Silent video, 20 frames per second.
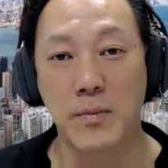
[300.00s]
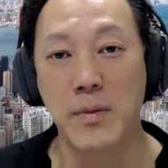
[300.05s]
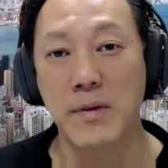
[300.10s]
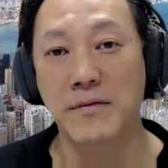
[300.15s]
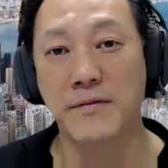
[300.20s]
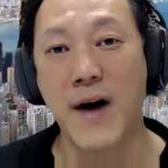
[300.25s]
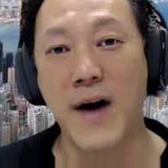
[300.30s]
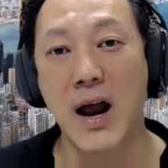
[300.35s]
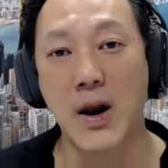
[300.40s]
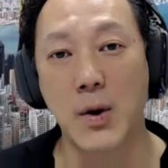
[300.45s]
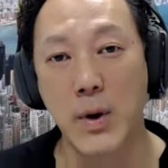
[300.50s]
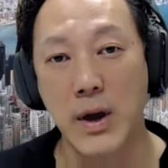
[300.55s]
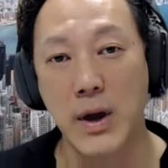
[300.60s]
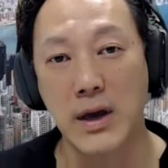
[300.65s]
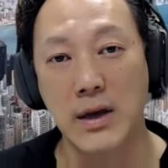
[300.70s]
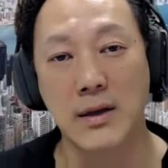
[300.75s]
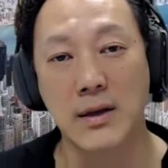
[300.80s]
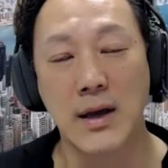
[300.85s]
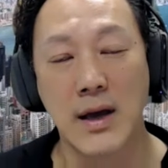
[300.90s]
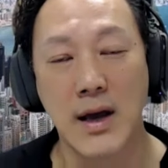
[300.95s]
we've been
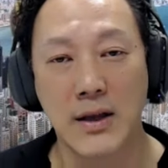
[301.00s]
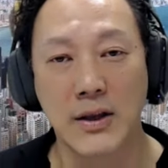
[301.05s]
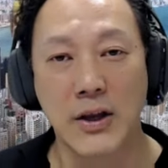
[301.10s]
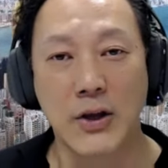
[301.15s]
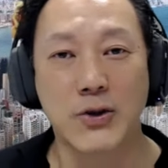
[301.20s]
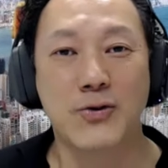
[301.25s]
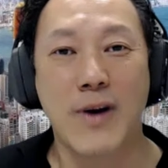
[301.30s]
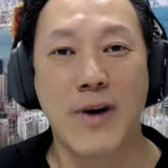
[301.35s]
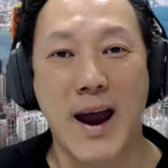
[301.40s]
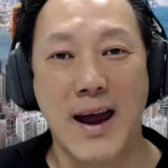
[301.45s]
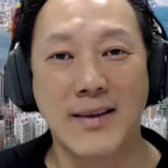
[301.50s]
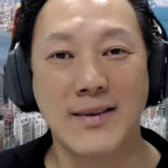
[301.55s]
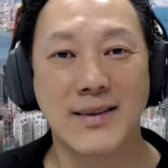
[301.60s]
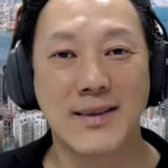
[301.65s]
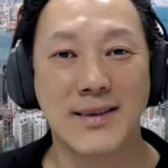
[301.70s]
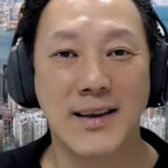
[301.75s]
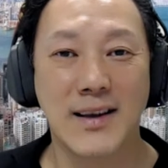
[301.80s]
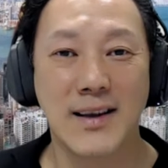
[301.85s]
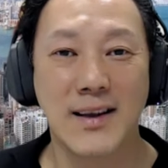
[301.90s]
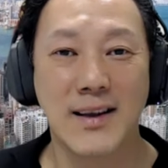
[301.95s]
following the
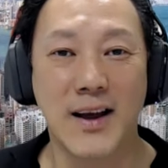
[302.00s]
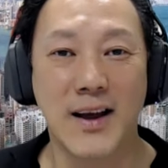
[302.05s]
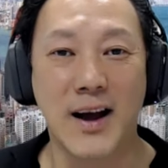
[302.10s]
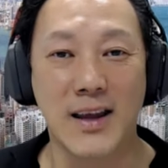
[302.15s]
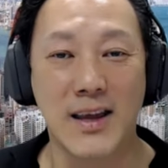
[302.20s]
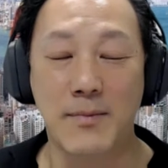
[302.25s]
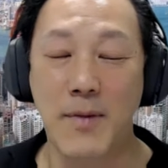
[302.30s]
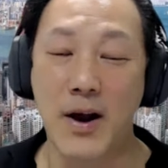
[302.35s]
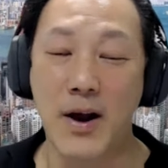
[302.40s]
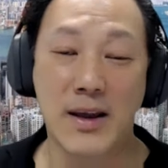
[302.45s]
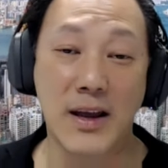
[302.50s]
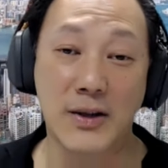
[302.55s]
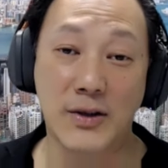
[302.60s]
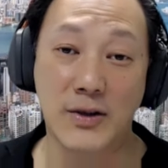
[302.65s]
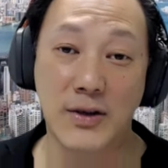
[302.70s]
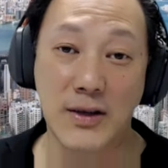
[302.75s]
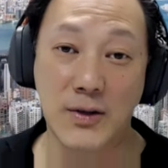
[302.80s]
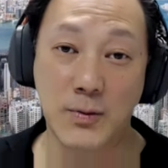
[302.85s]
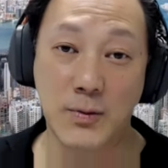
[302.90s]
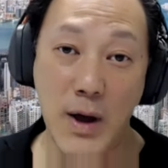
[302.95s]
trends uh, in the market
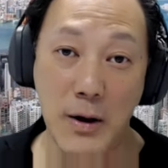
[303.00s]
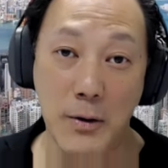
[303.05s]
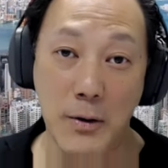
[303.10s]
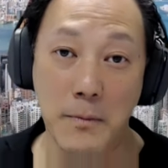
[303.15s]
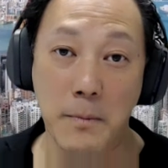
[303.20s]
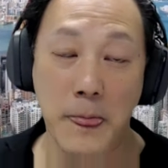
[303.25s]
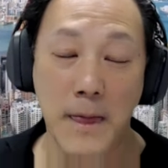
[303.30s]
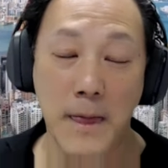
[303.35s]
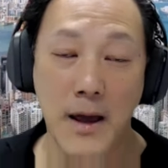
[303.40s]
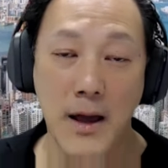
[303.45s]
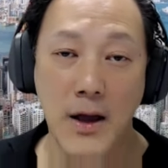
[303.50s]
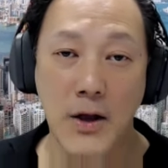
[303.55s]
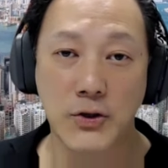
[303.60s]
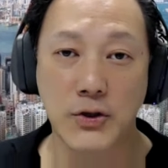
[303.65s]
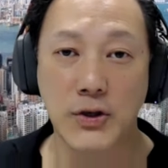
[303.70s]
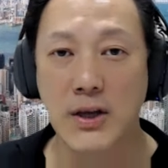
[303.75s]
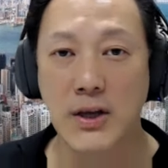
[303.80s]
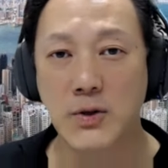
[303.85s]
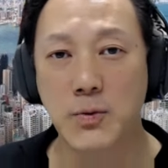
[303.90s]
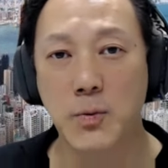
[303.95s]
as well.
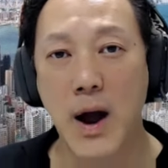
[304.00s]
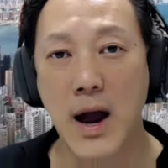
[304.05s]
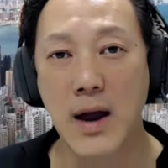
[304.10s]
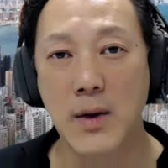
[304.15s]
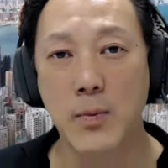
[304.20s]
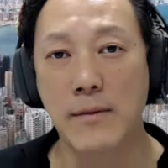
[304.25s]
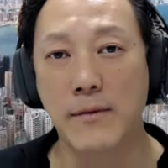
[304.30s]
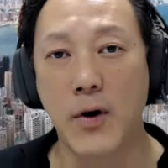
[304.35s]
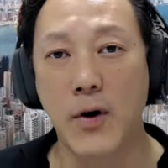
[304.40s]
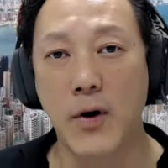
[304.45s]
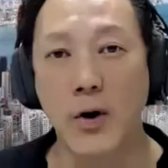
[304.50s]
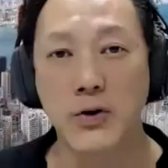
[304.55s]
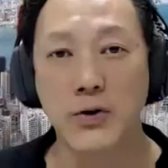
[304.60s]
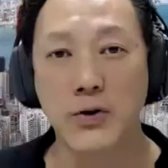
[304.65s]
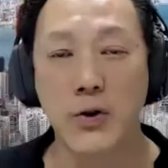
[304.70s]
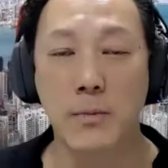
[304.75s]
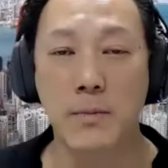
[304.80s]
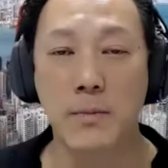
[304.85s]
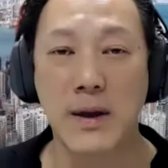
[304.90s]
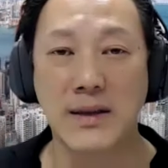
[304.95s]
So that's why we've
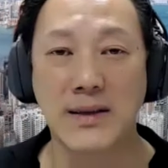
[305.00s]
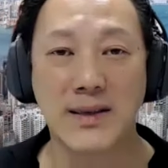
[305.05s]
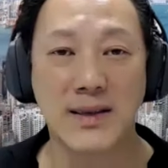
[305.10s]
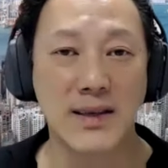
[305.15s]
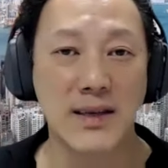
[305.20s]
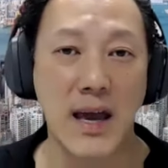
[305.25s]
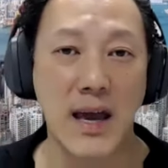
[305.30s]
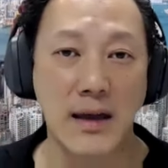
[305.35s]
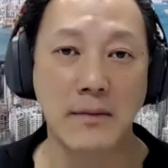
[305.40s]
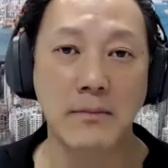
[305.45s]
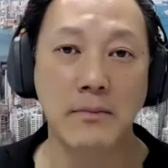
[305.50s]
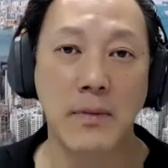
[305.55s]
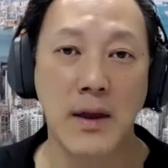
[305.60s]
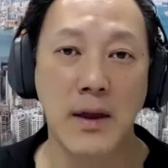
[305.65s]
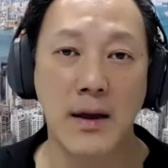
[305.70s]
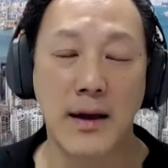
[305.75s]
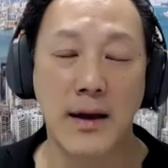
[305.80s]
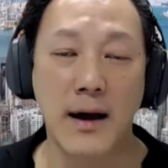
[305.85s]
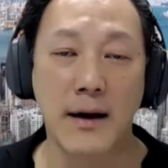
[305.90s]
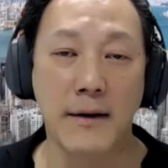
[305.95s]
also been seeing
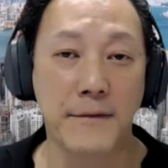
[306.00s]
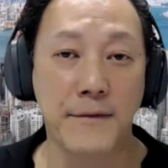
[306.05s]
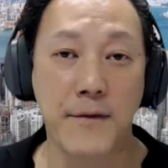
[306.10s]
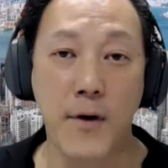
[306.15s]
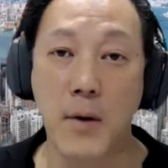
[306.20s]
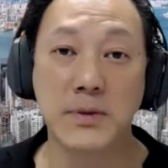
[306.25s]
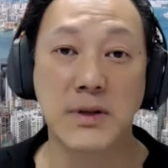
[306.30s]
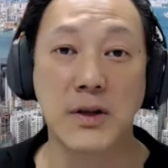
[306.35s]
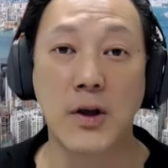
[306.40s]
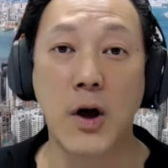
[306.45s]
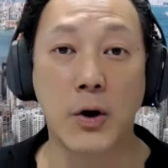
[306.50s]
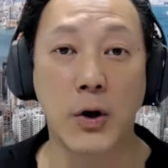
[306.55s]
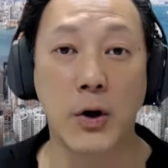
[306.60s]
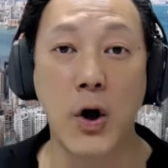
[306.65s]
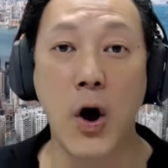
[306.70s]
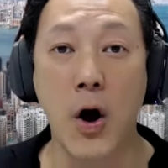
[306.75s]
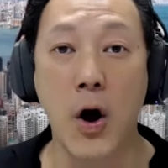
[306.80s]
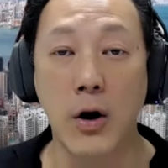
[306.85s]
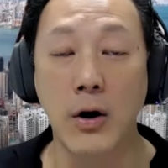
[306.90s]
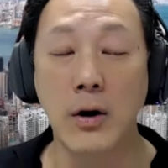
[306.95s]
uh, firms in Hong
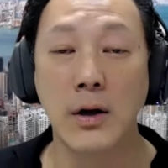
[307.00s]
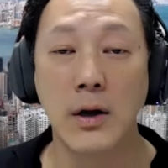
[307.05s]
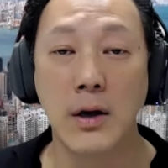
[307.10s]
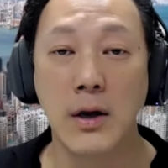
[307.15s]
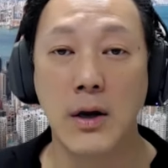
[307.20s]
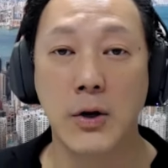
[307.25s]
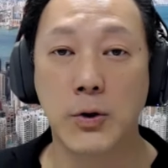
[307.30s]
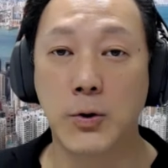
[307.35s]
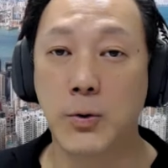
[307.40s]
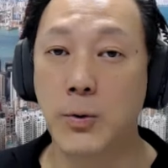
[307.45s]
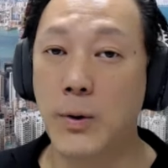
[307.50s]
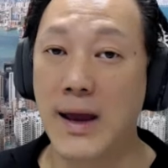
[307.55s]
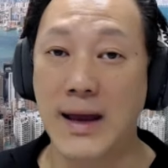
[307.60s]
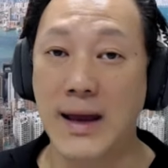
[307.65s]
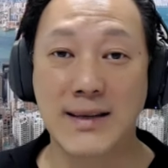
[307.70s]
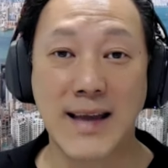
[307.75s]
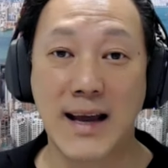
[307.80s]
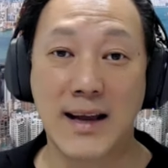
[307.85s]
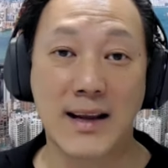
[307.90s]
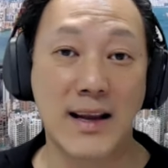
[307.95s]
Kong doing
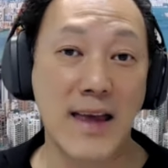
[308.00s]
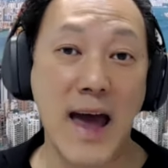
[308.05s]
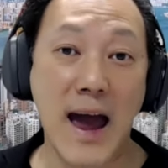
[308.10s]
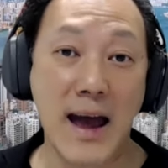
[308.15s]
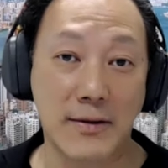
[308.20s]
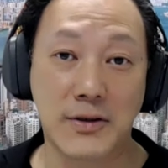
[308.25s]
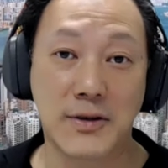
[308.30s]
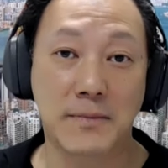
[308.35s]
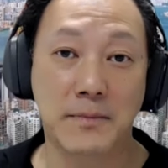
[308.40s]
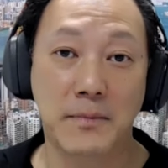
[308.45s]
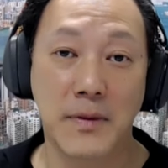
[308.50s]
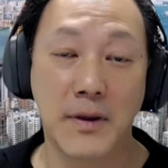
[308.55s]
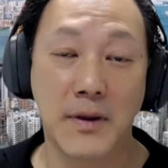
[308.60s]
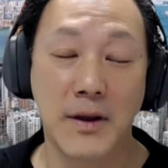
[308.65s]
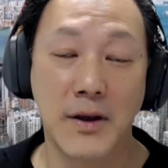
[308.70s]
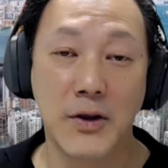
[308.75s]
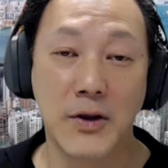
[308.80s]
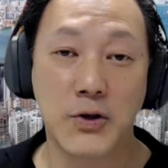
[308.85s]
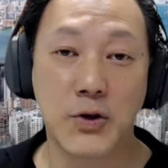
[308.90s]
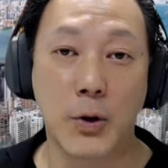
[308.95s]
exactly that.
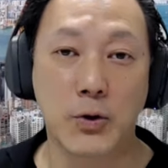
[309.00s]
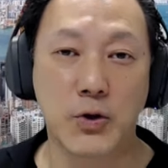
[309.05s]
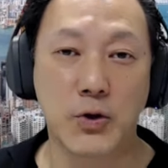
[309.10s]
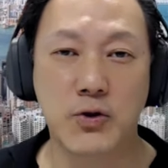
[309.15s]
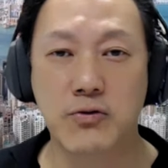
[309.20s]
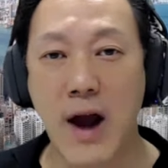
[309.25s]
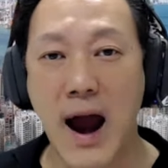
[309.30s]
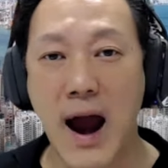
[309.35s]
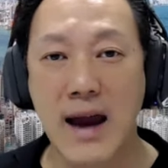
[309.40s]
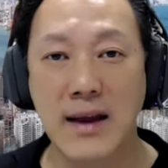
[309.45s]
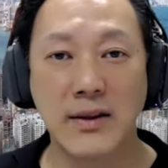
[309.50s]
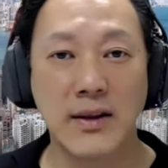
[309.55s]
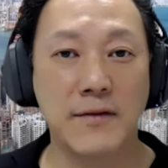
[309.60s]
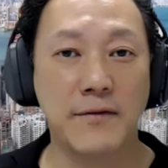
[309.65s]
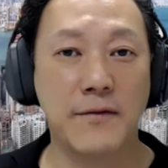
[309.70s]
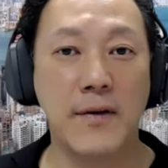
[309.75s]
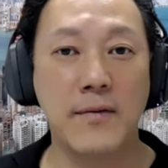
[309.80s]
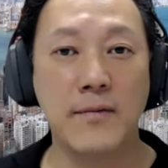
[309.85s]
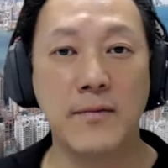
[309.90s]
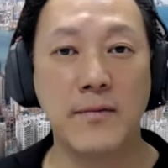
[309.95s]
So trying
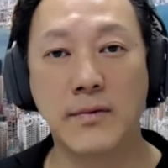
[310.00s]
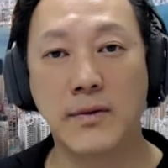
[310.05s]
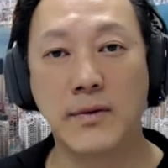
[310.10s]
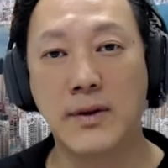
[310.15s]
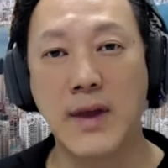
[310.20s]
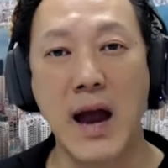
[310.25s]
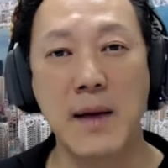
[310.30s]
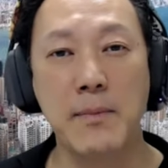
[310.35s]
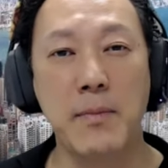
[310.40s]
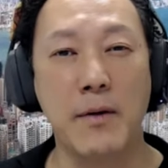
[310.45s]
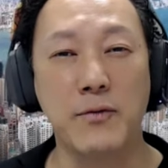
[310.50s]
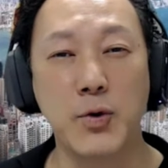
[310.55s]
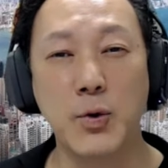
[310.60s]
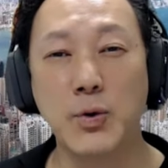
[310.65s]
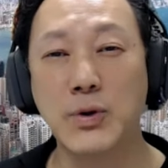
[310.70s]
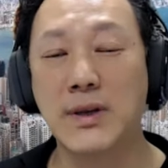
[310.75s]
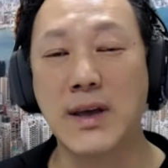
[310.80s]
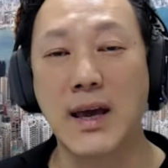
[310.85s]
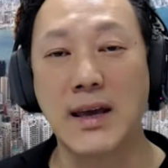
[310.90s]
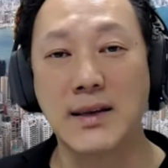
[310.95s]
different type of
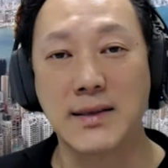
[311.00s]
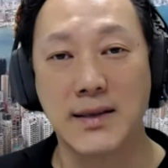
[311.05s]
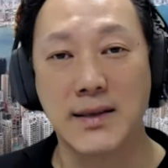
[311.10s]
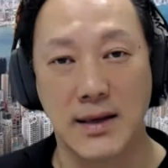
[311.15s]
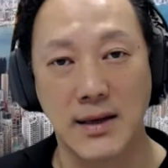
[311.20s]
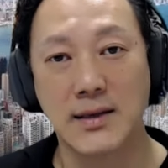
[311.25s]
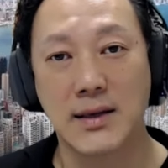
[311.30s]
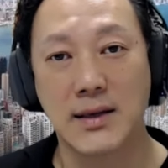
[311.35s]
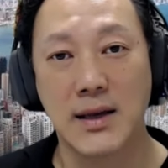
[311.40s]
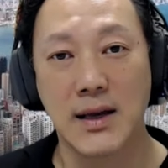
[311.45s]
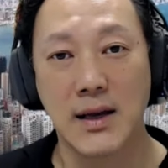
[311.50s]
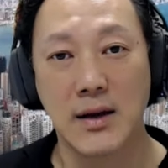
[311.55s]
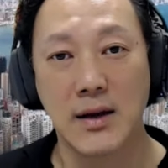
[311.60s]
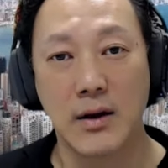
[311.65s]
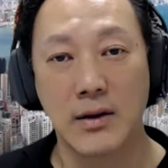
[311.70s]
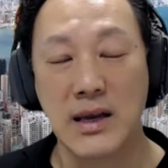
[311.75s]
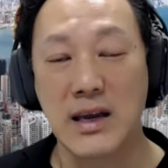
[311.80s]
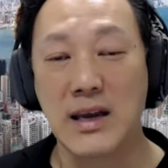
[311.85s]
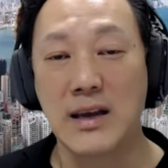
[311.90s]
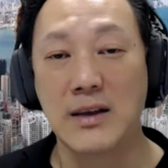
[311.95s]
use cases
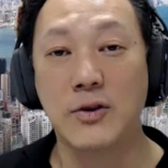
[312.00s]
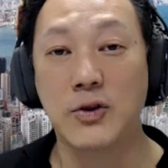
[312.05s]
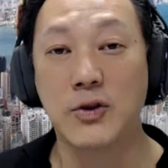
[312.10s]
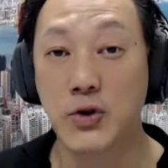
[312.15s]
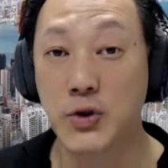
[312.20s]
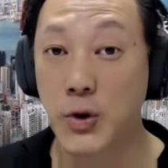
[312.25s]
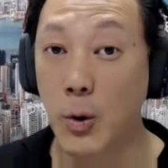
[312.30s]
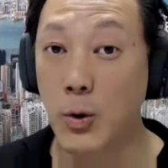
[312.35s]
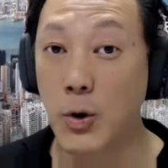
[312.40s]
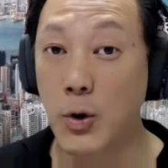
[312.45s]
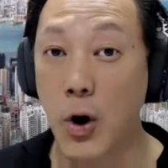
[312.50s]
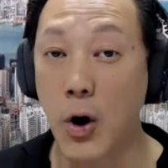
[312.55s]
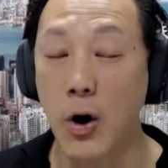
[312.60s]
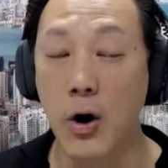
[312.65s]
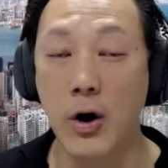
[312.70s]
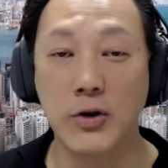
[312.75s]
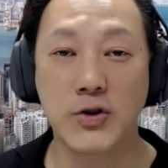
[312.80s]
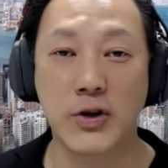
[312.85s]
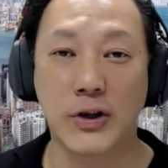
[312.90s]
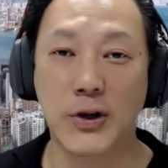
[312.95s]
in
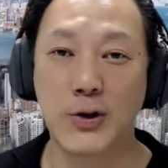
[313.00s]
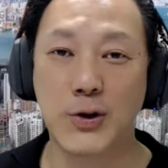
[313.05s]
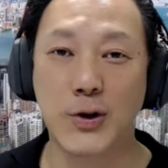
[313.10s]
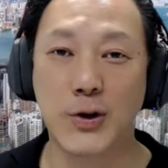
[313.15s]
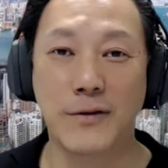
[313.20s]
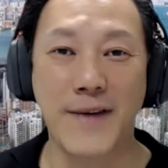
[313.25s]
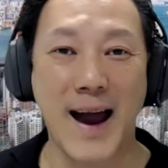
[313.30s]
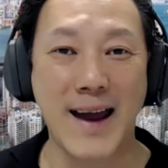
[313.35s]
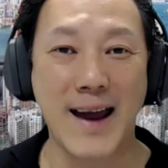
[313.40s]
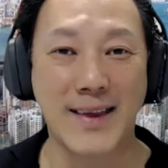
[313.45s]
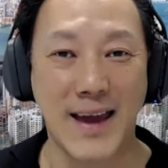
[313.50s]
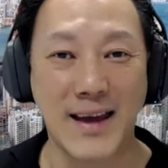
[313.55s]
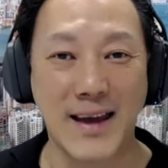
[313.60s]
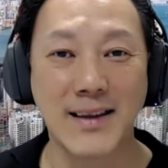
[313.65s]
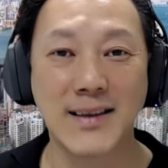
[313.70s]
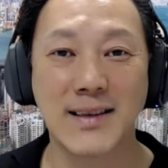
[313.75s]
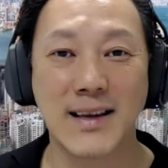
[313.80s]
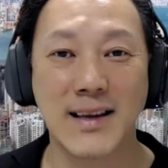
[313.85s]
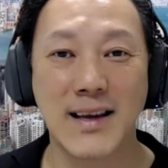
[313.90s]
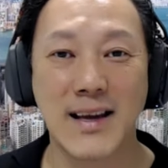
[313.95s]
so-called traditional
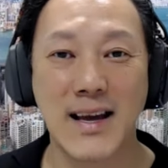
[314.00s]
finance,